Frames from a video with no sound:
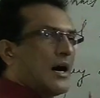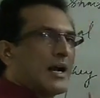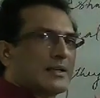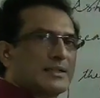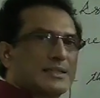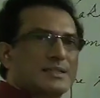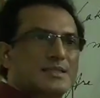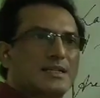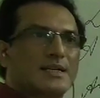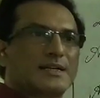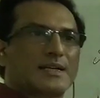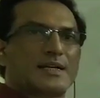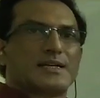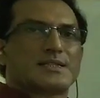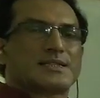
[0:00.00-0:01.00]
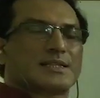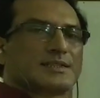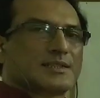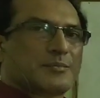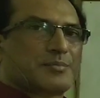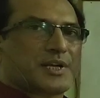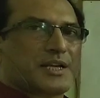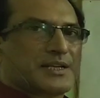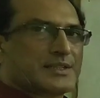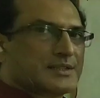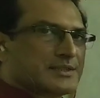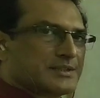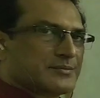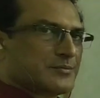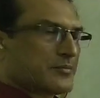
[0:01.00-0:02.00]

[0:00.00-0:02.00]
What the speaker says: Are they still rehearsing the play?